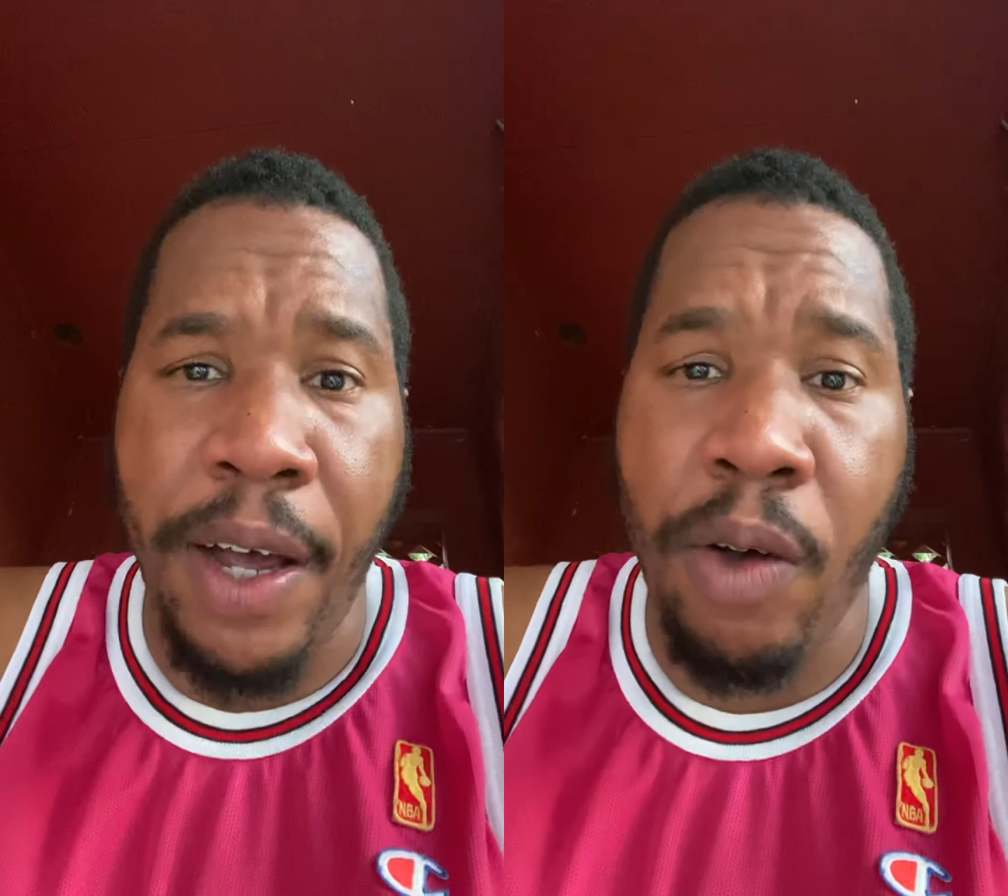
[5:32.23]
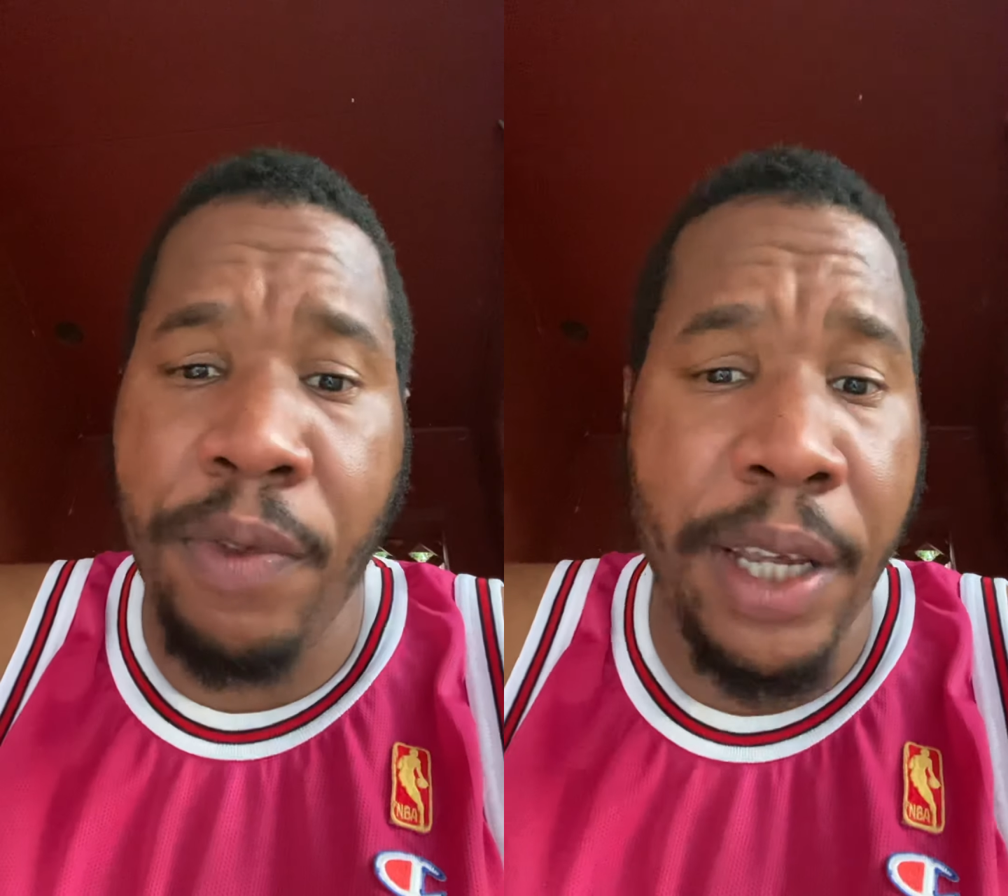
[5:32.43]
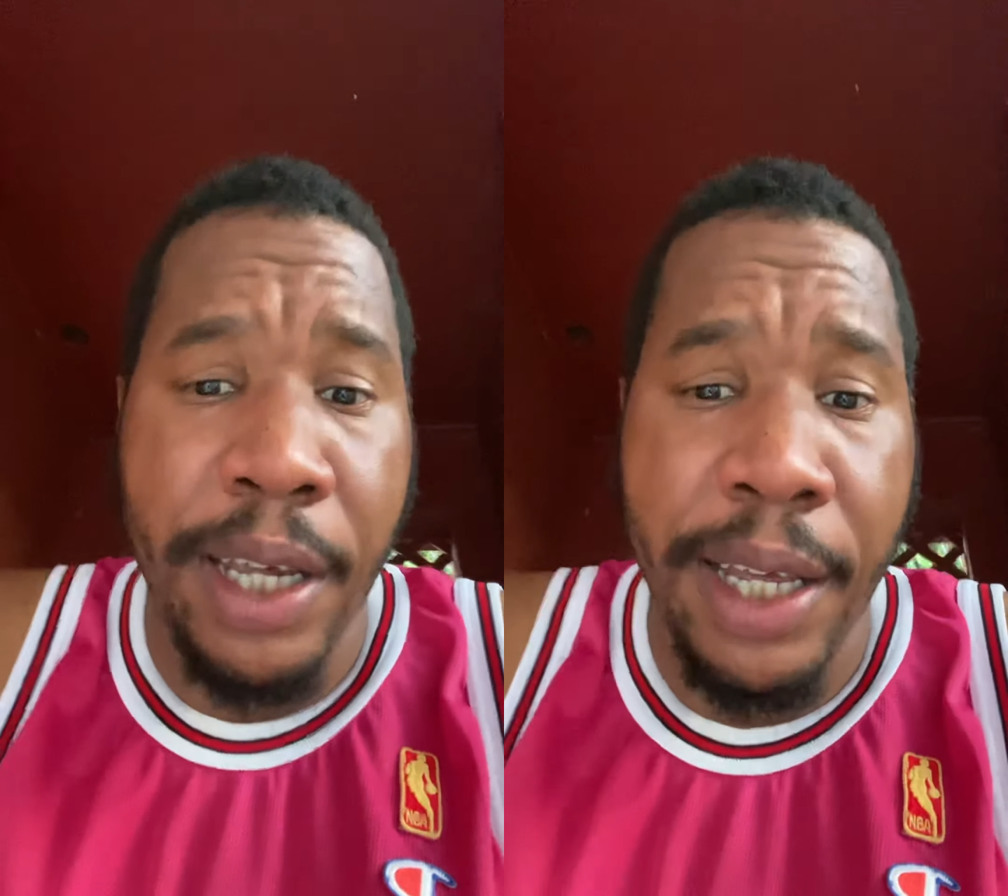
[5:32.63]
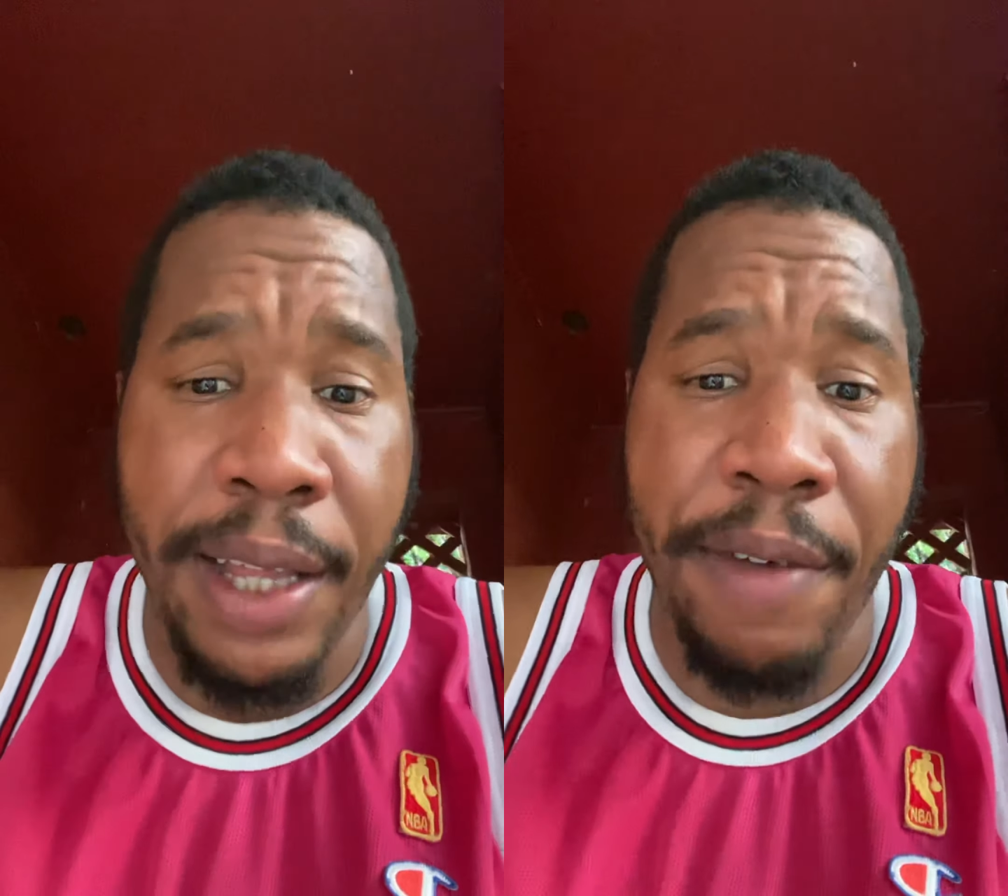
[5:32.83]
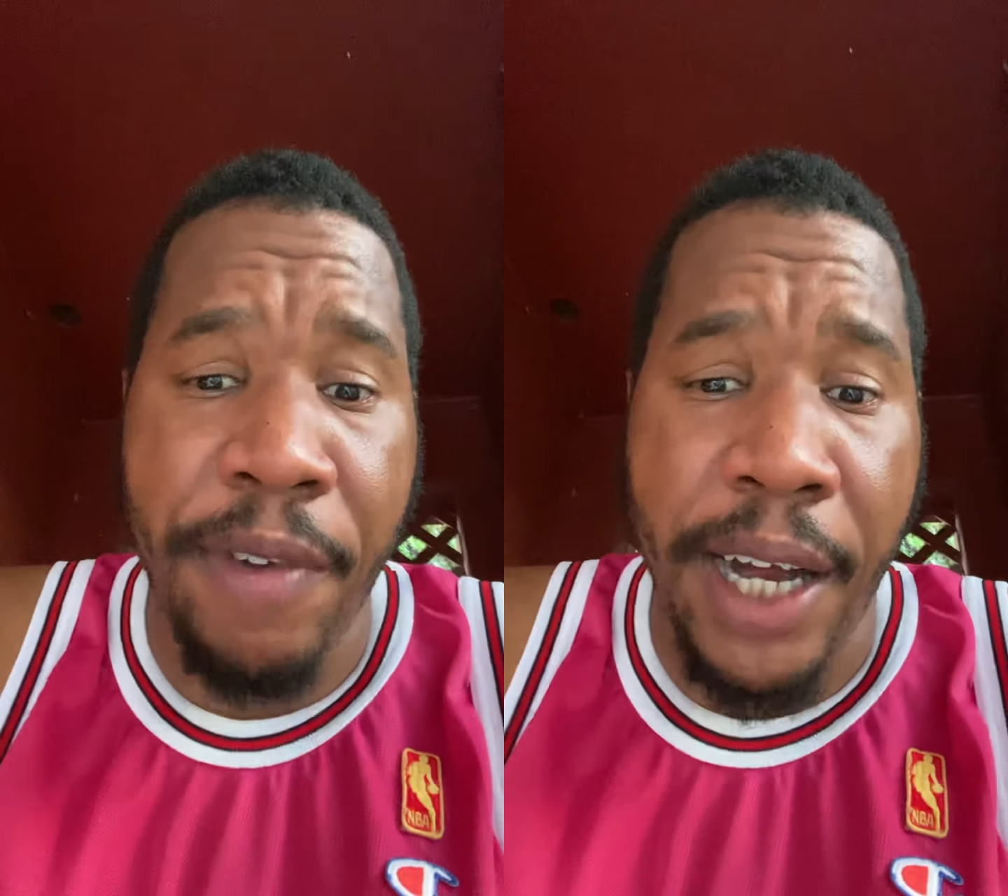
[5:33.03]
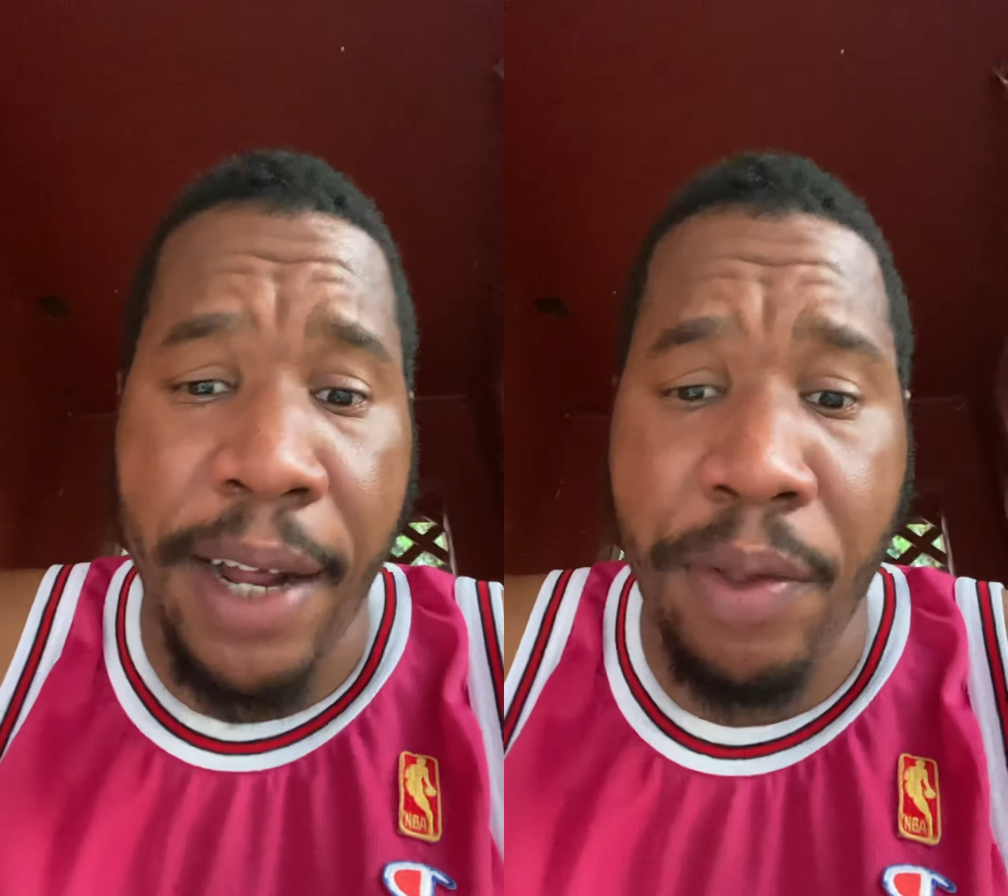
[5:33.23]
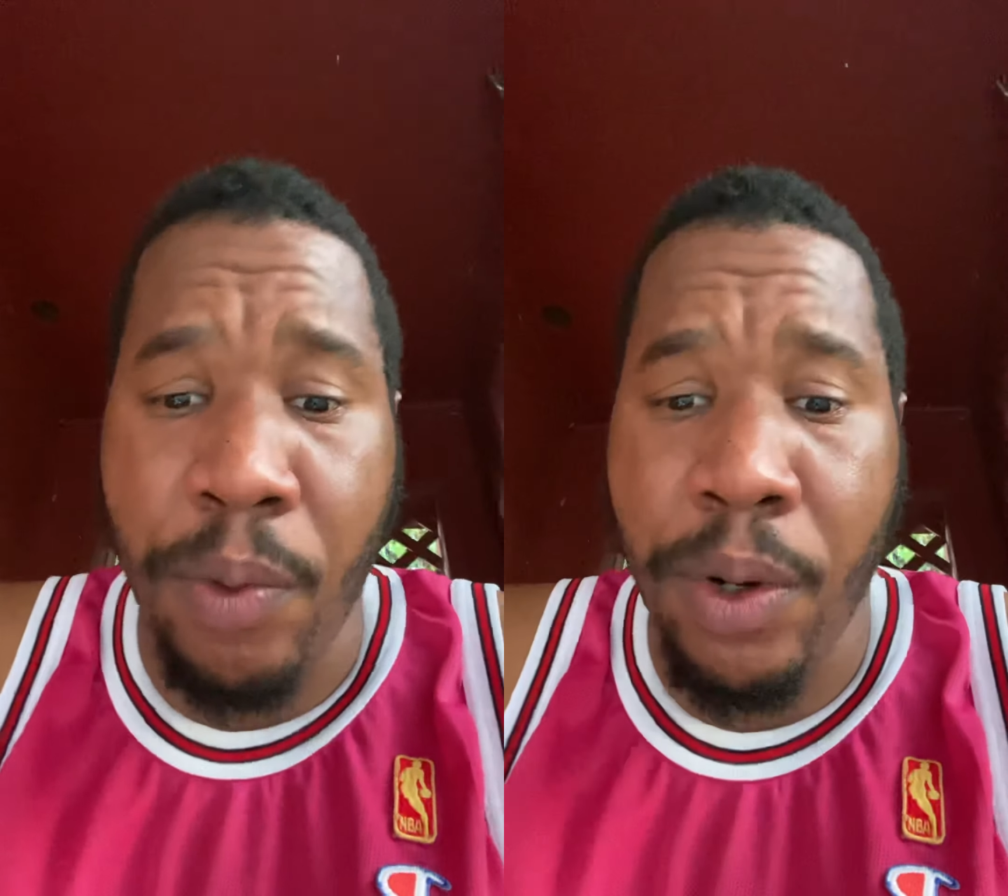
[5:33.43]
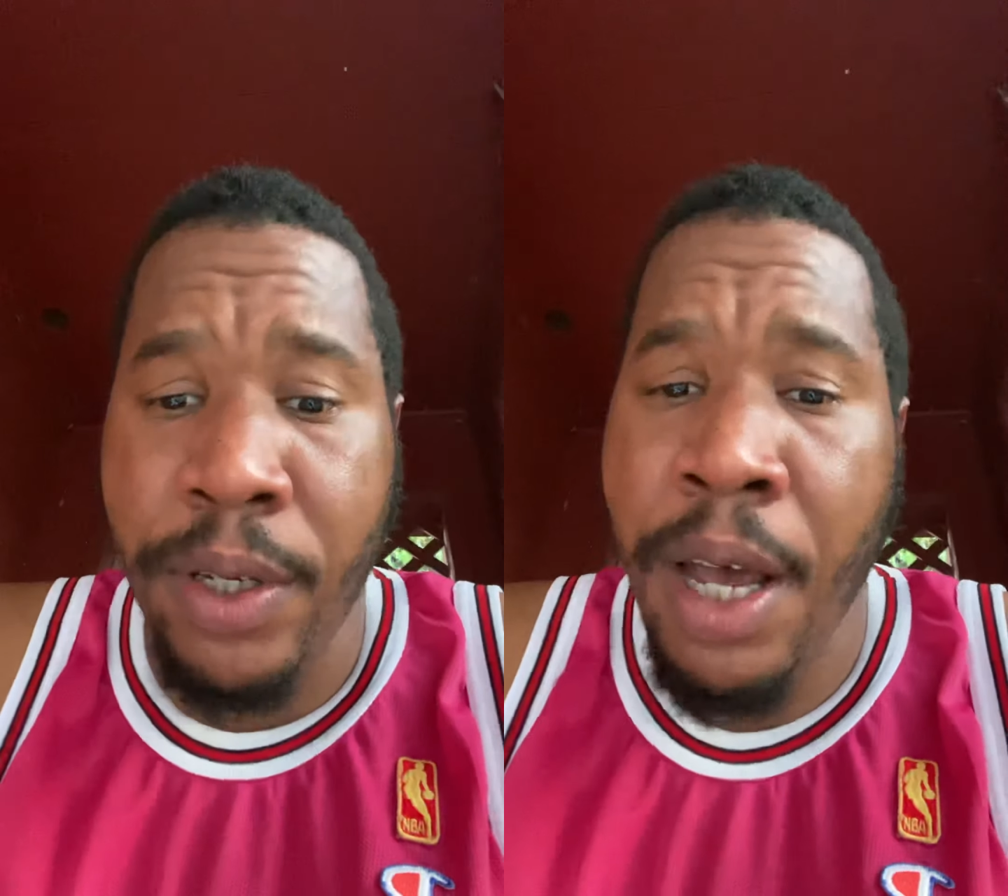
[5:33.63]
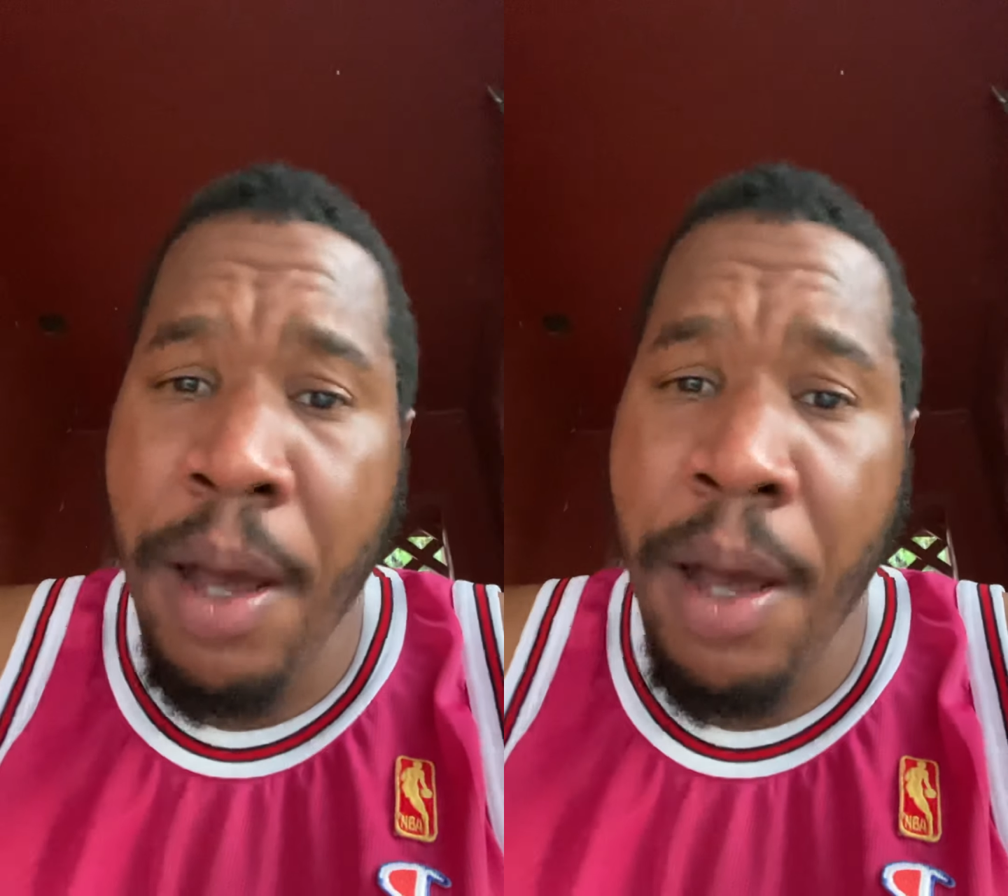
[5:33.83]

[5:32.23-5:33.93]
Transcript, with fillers: Hopefully he can get that fight afterwards.